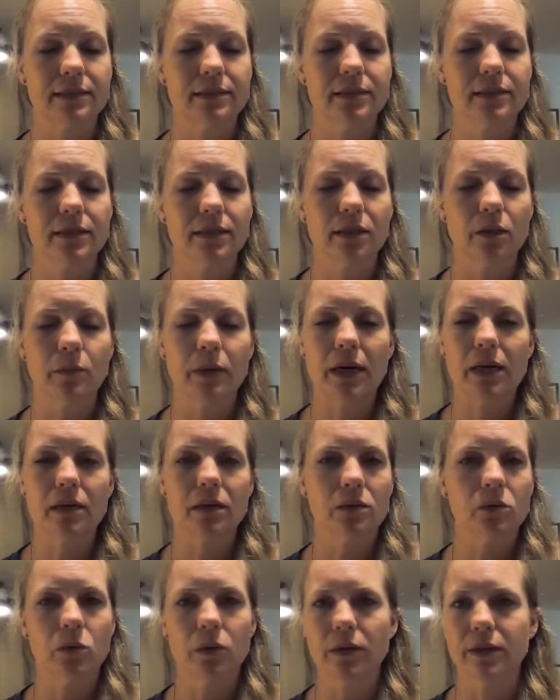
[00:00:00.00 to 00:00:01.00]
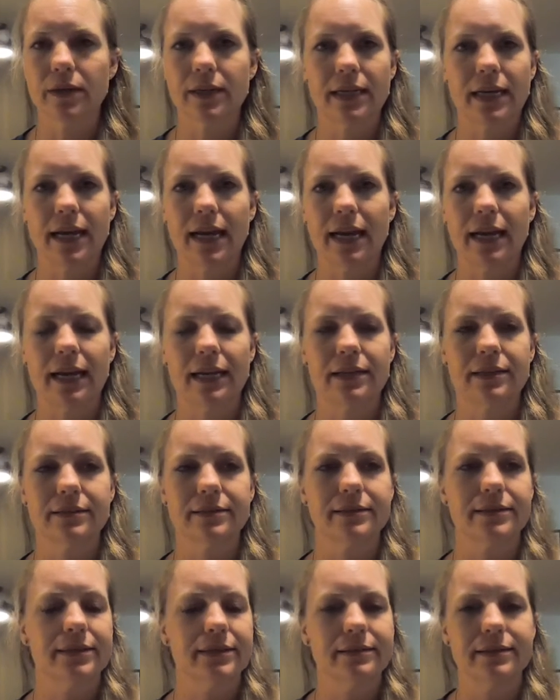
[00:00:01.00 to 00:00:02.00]
took a bottle to work
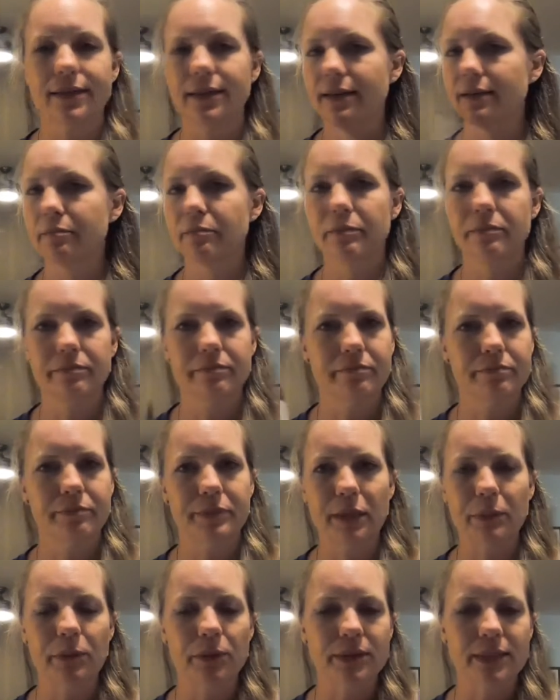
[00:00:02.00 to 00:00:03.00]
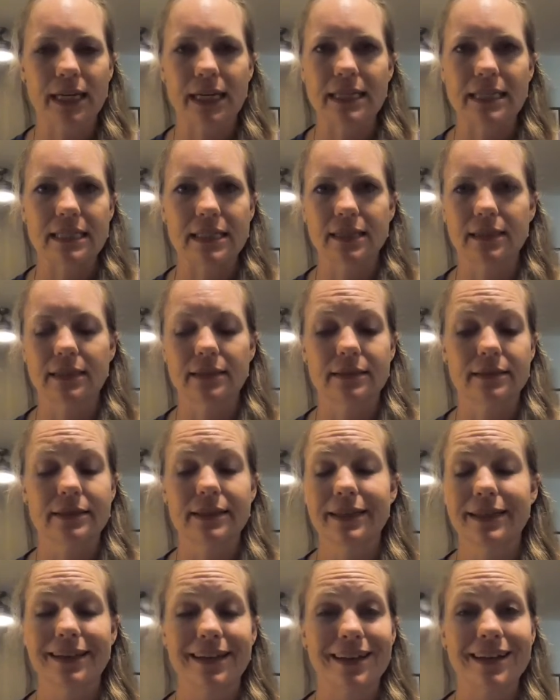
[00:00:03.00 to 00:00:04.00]
and let people taste it, and
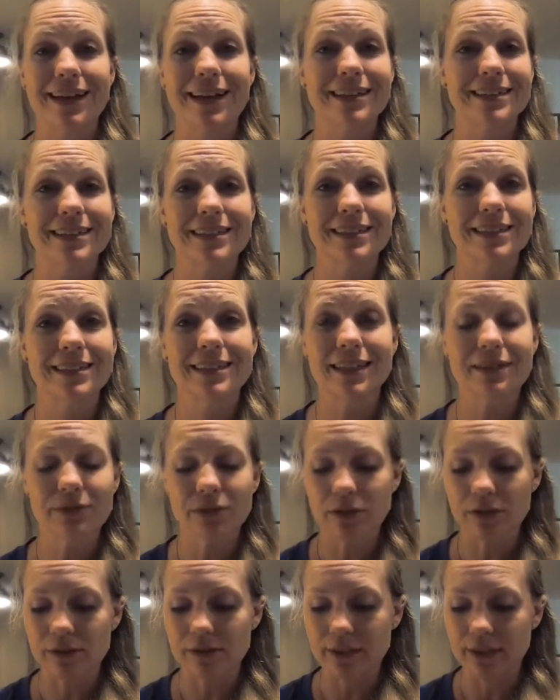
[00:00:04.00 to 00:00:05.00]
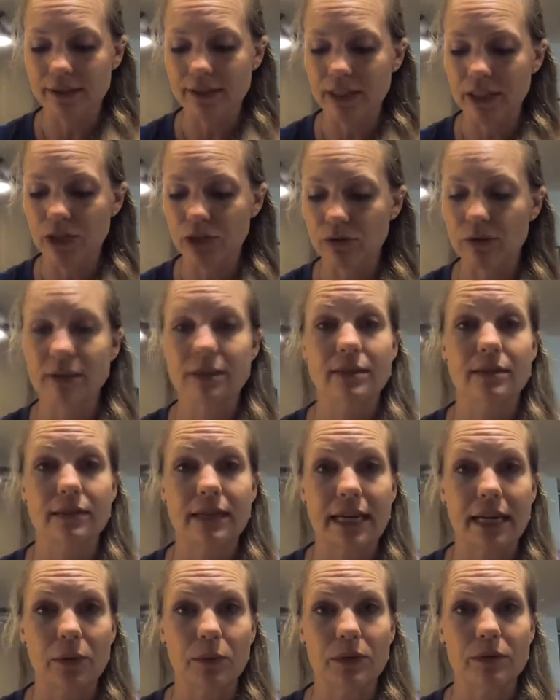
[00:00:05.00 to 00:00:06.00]
I got several interests in
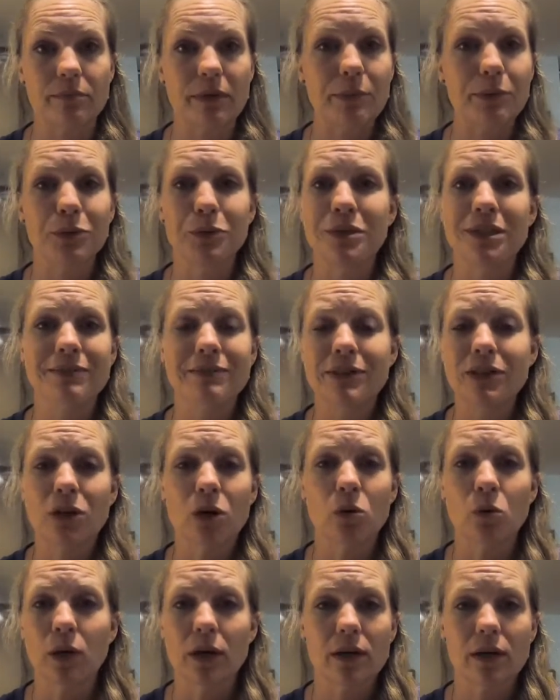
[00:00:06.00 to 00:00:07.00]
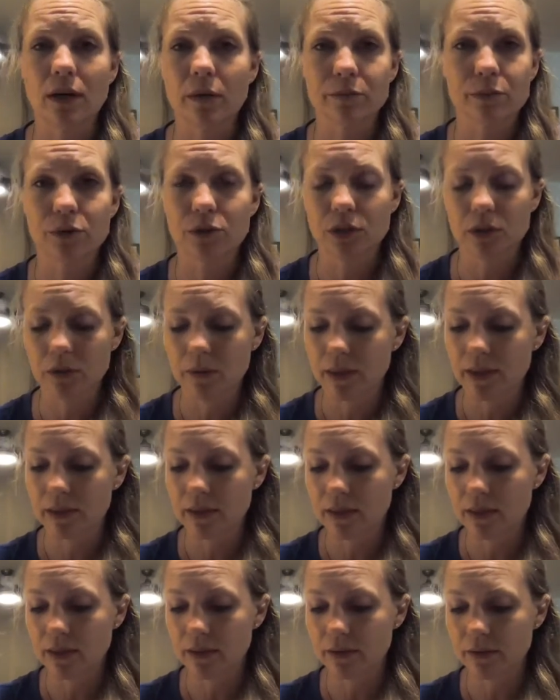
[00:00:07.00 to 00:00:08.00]
that one. People didn't even know what kombucha was,
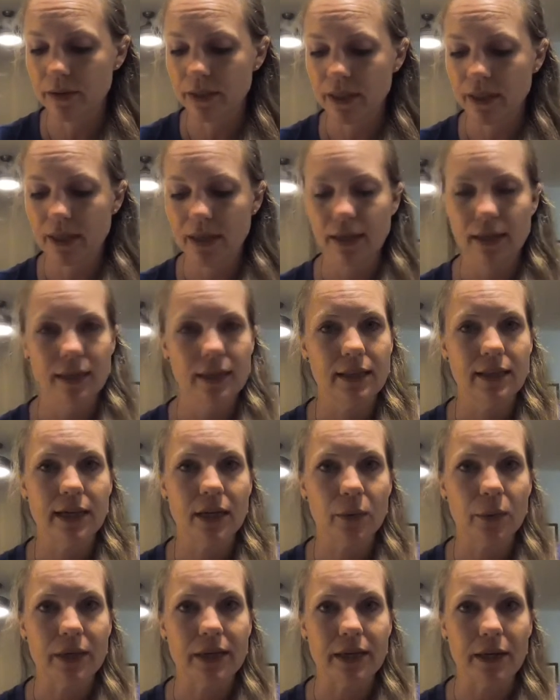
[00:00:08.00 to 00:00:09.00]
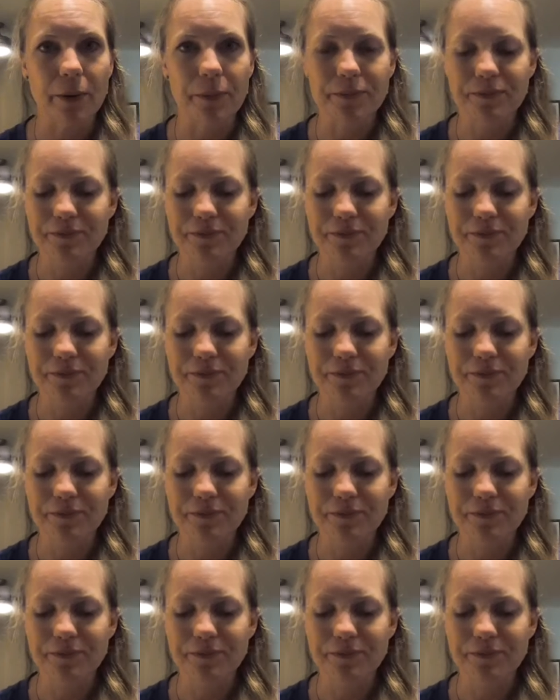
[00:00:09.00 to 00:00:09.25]
so there we go.